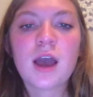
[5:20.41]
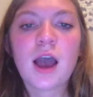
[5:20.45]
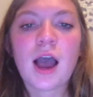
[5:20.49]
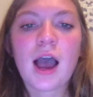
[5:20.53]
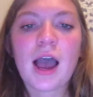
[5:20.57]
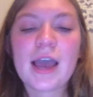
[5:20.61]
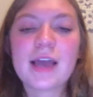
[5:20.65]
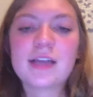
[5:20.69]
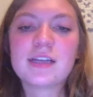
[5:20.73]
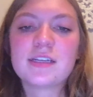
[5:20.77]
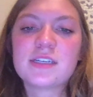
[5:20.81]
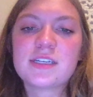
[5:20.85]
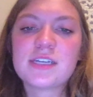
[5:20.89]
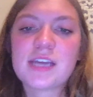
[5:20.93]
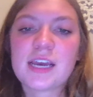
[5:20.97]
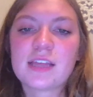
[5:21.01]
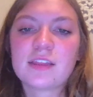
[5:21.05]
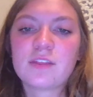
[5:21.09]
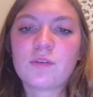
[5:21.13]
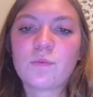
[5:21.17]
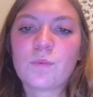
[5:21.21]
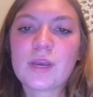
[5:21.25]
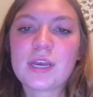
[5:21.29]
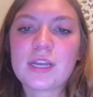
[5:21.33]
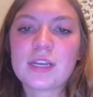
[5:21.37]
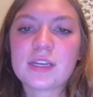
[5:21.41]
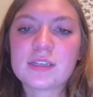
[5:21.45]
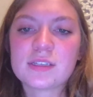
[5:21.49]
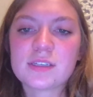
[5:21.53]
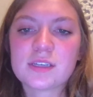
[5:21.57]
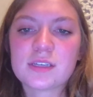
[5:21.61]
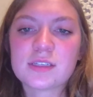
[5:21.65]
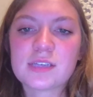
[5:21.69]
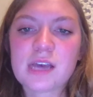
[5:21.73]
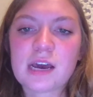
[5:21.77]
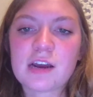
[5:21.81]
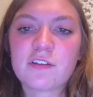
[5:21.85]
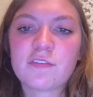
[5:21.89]
I had to take the
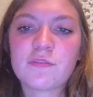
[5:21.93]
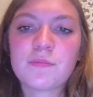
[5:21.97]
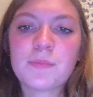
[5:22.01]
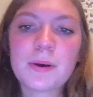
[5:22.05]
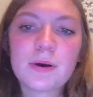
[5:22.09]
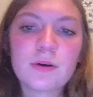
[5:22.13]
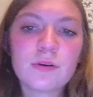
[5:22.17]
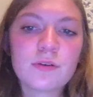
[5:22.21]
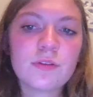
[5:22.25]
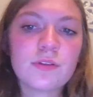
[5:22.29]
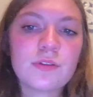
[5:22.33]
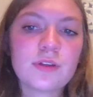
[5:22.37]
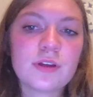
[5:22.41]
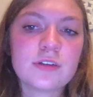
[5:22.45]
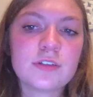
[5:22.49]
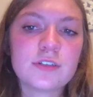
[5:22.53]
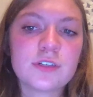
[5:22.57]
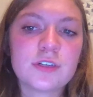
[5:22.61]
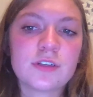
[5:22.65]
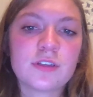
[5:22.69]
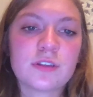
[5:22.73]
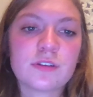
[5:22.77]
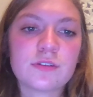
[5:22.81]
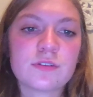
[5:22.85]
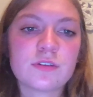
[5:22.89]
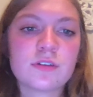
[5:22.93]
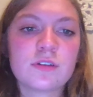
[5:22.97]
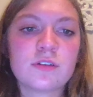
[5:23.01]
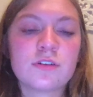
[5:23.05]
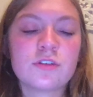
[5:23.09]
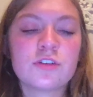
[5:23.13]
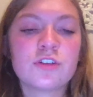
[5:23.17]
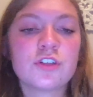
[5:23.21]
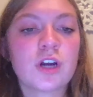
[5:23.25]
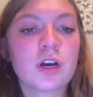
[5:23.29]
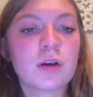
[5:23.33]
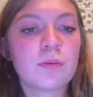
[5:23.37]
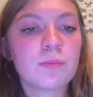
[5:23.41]
weaknesses out of both and turn those into
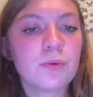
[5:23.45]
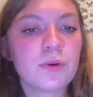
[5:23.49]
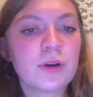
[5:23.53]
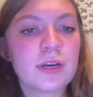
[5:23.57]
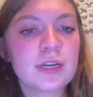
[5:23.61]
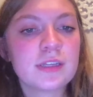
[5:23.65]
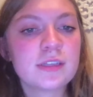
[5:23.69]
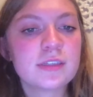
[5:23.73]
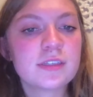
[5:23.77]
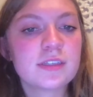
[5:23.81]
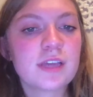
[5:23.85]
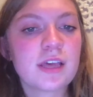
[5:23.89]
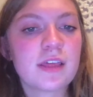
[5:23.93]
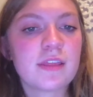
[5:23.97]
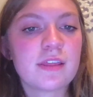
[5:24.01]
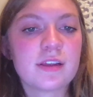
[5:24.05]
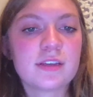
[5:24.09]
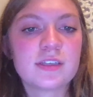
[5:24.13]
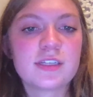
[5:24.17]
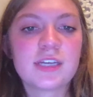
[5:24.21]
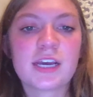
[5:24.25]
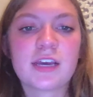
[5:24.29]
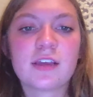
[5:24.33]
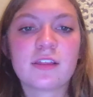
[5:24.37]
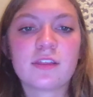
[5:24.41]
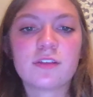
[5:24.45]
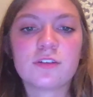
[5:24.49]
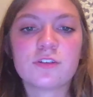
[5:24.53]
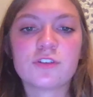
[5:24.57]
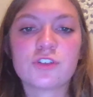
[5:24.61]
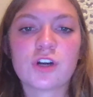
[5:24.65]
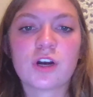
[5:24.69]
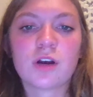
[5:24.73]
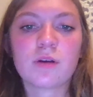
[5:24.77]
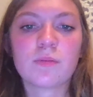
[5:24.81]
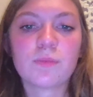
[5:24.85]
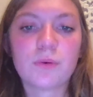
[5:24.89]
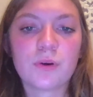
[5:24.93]
strong points, and then take the
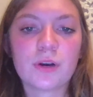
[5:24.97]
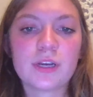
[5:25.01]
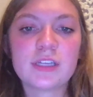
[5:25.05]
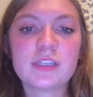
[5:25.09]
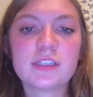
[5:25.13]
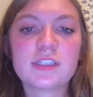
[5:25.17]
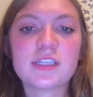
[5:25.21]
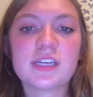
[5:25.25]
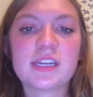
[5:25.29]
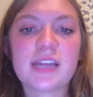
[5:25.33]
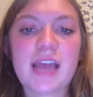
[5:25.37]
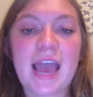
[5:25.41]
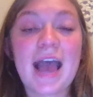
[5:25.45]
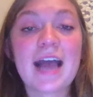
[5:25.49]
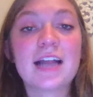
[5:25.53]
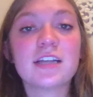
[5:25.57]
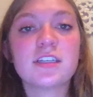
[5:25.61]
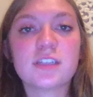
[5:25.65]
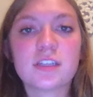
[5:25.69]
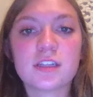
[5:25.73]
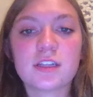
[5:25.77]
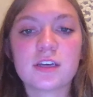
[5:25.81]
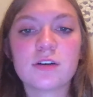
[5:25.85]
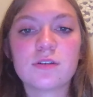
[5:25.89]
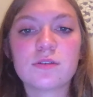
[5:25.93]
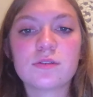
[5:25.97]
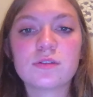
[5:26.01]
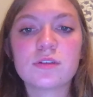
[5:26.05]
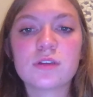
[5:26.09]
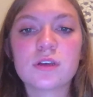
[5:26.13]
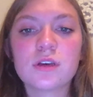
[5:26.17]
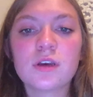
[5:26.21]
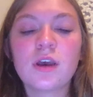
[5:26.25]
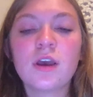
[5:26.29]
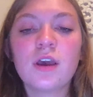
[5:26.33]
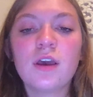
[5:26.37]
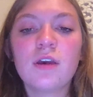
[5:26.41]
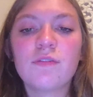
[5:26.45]
strong points and add to those.
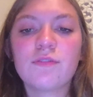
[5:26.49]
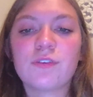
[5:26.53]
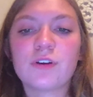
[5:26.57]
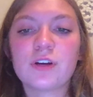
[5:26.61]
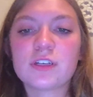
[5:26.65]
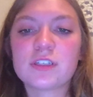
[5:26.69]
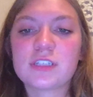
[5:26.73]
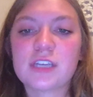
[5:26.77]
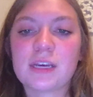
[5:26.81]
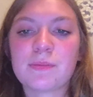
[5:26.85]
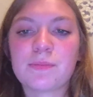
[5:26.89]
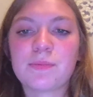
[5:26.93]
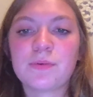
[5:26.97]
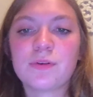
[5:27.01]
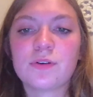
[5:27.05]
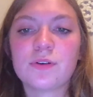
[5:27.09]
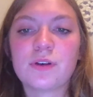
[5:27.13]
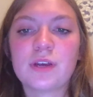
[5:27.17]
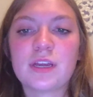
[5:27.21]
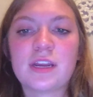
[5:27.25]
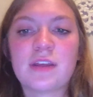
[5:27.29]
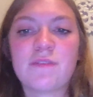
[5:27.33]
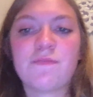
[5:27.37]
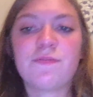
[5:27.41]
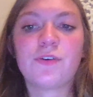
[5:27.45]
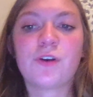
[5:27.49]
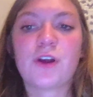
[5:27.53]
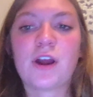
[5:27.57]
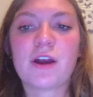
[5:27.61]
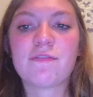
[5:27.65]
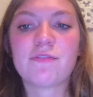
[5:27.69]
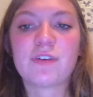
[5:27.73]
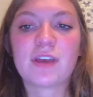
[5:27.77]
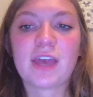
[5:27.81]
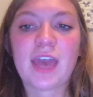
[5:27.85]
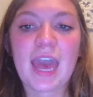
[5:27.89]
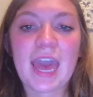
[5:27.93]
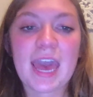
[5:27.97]
For example, in
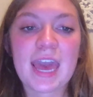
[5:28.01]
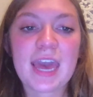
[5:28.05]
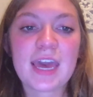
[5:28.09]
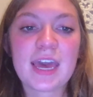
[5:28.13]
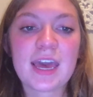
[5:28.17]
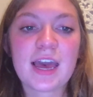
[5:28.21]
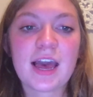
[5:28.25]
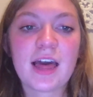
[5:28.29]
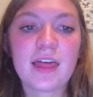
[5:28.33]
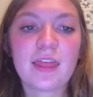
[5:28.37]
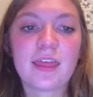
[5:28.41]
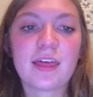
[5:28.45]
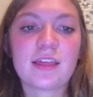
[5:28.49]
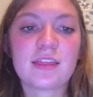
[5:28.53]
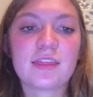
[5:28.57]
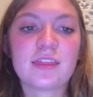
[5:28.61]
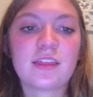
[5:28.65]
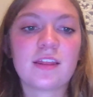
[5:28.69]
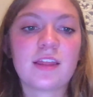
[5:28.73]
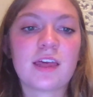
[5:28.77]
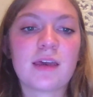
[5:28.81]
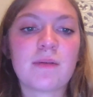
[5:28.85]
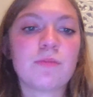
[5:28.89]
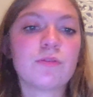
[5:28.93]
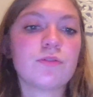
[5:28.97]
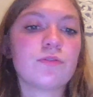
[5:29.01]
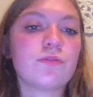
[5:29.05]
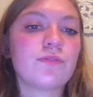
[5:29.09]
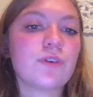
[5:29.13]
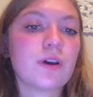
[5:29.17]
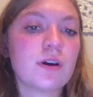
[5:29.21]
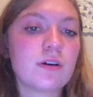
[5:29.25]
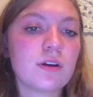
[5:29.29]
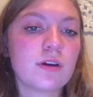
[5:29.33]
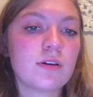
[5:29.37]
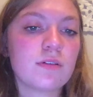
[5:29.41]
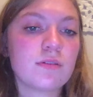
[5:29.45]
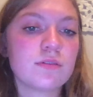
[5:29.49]
infographic A, I liked the labeled
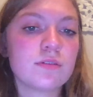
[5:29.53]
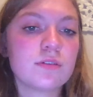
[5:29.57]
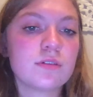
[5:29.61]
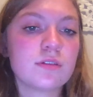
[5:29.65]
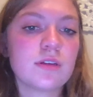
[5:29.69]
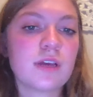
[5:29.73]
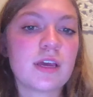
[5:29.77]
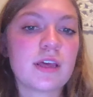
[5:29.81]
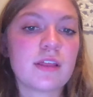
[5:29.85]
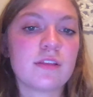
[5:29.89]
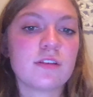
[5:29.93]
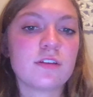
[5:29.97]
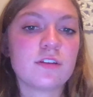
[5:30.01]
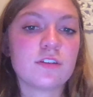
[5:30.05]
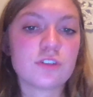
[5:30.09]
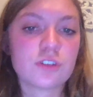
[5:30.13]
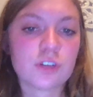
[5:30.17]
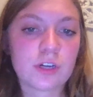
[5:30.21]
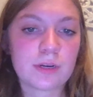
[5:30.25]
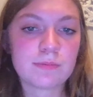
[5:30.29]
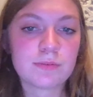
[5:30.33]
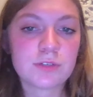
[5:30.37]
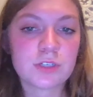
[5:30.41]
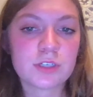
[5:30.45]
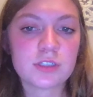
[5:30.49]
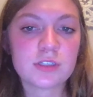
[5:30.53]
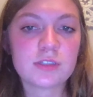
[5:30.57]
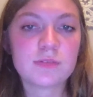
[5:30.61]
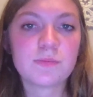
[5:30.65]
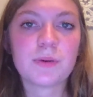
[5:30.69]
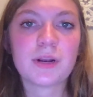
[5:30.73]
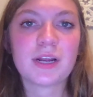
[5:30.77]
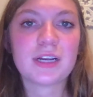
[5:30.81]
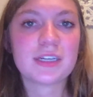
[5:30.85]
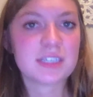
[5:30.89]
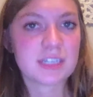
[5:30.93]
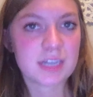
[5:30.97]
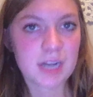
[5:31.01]
photos and the descriptions, but
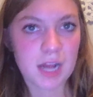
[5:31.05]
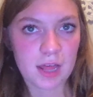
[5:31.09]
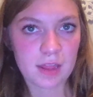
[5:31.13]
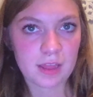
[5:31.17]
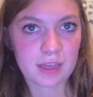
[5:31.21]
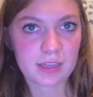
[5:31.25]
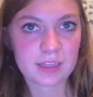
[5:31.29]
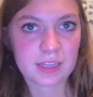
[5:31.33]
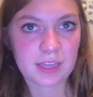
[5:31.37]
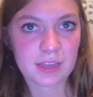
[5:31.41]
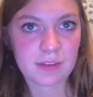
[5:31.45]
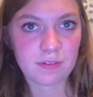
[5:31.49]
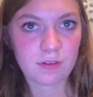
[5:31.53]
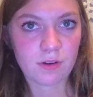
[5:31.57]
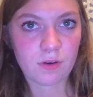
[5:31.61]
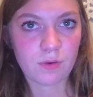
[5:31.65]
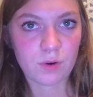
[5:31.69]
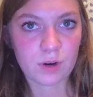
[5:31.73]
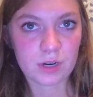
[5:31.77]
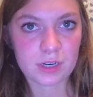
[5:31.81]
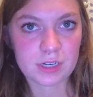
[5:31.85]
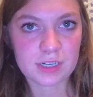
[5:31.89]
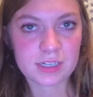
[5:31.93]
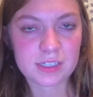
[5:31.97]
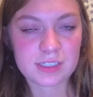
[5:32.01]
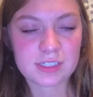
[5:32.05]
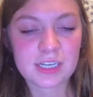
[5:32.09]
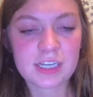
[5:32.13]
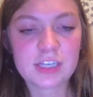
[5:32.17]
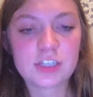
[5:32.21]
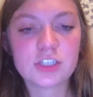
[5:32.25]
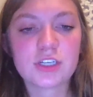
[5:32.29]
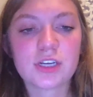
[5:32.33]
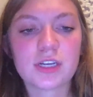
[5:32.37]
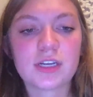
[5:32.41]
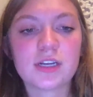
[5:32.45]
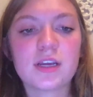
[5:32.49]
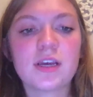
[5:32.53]
I did not like the
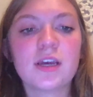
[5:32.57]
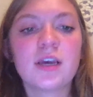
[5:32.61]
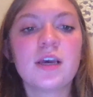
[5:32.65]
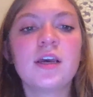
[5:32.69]
organization.